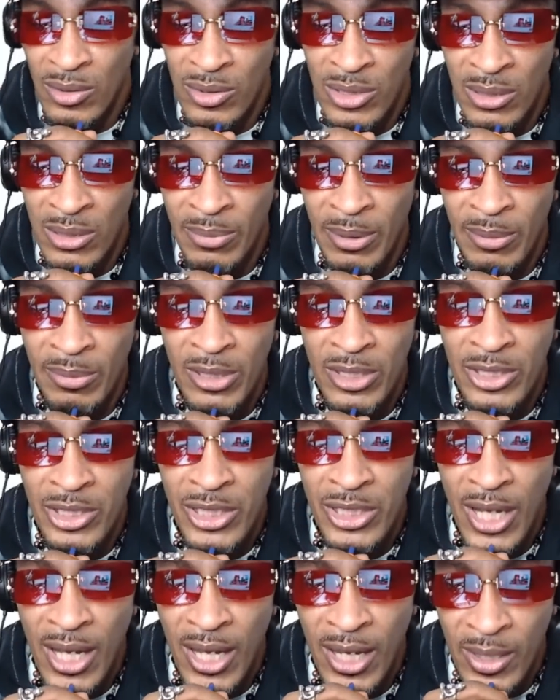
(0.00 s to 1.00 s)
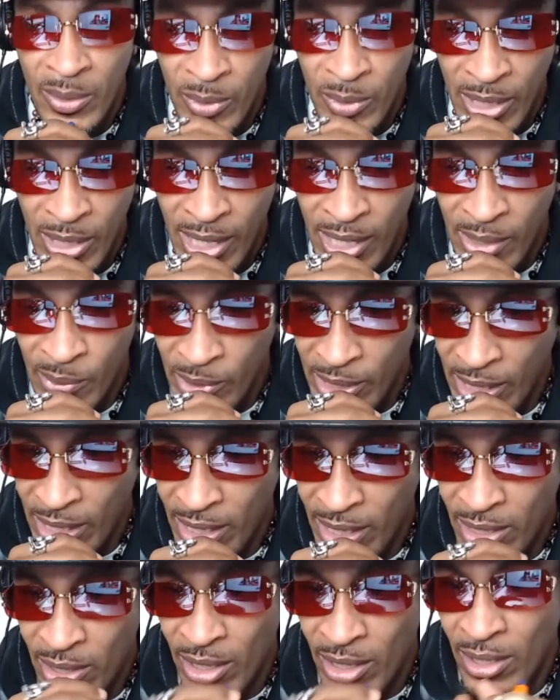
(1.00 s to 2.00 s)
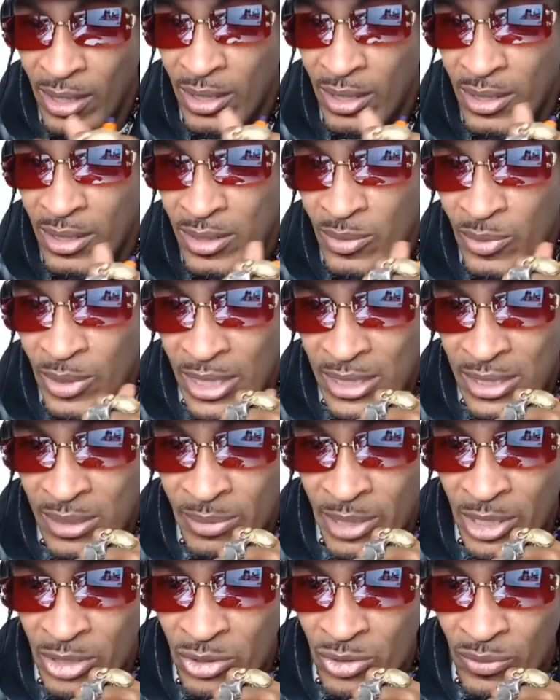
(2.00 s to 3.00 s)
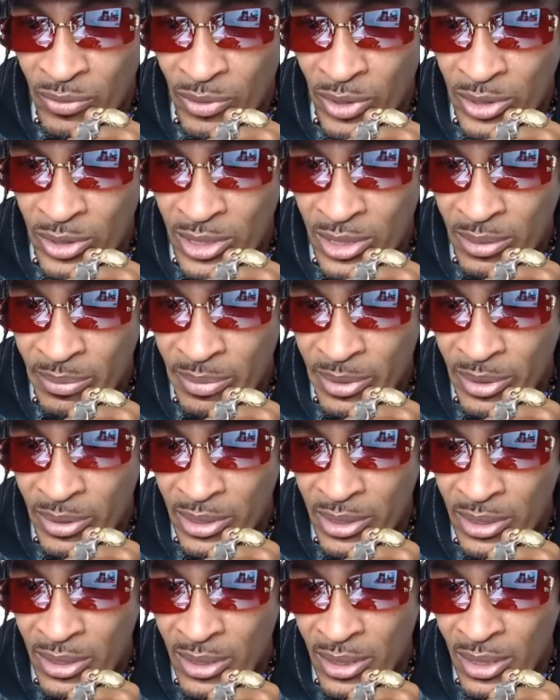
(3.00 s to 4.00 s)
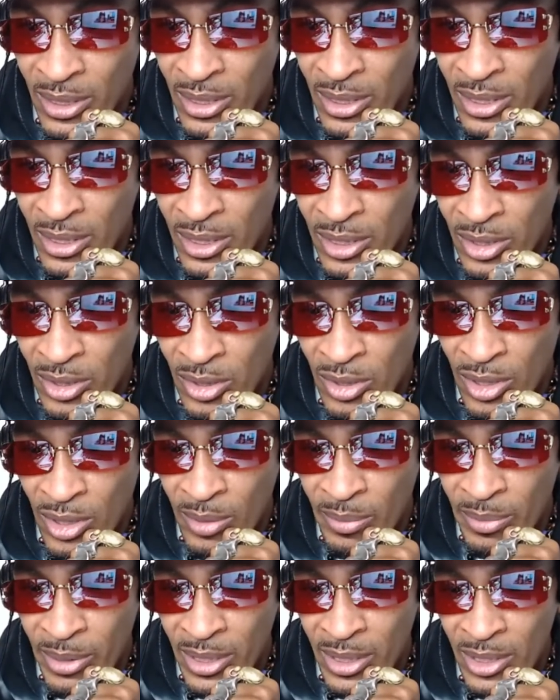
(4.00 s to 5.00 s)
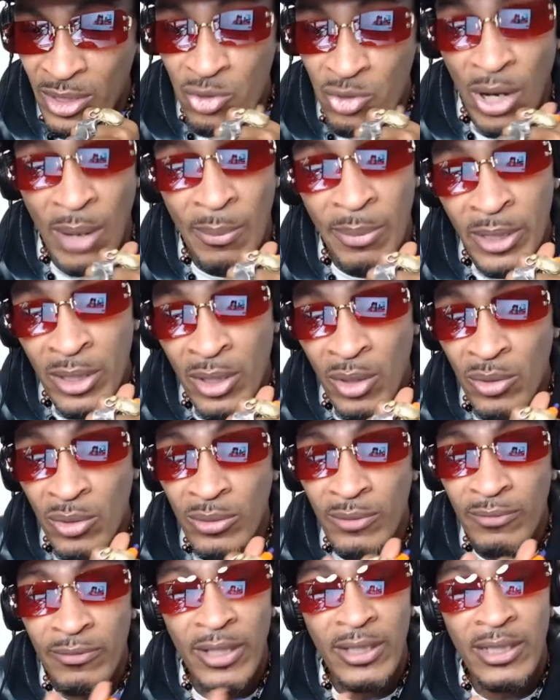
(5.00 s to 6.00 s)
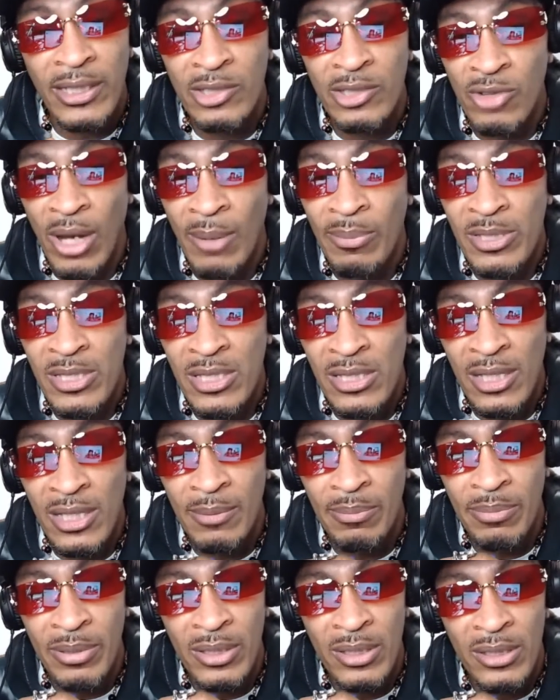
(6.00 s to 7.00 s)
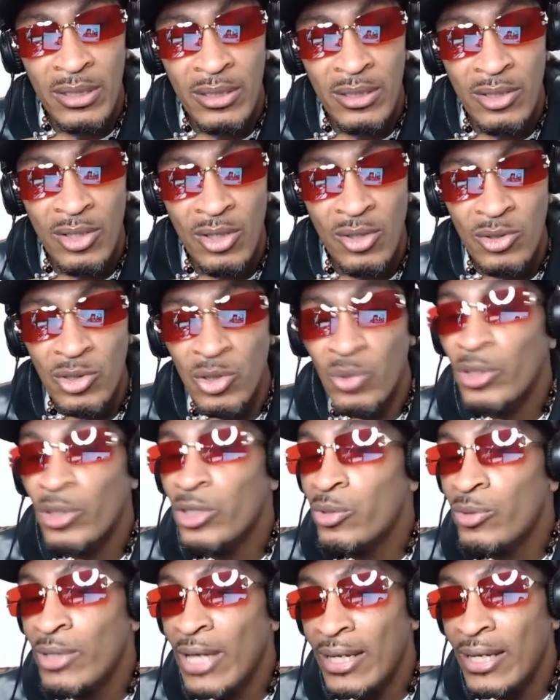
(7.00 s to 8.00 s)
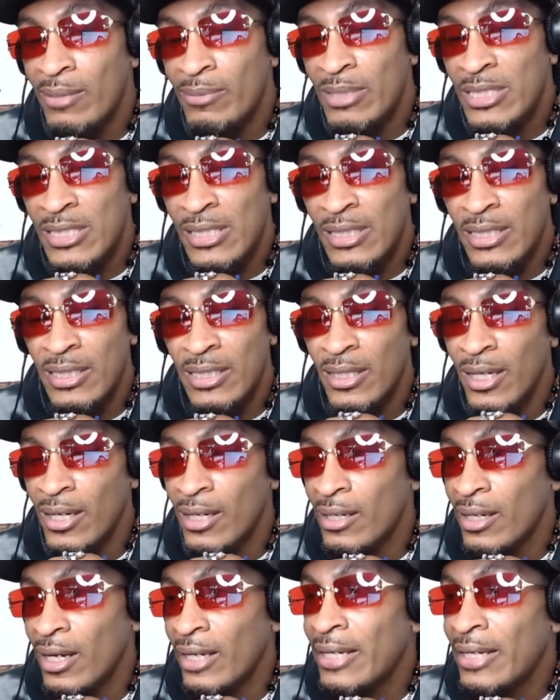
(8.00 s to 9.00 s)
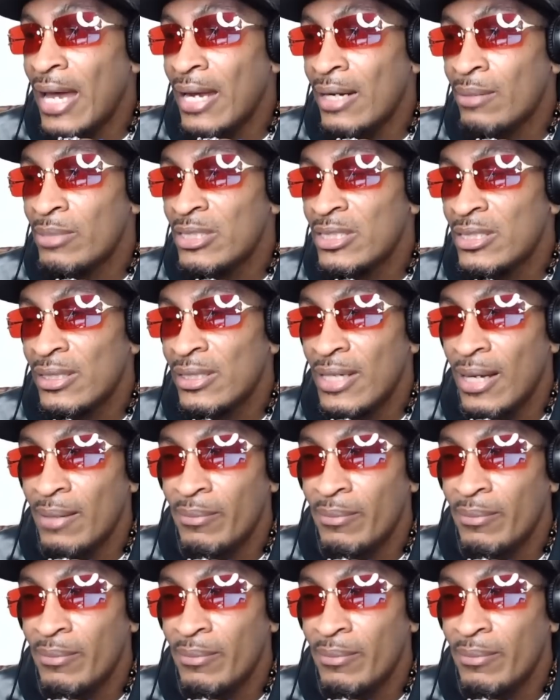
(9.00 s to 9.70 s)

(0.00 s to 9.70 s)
Some people are shy. We got some introverts in the building. You know what I mean? Drop a note. Fuck it. Drop a slip. Do it unanimously, anonymously.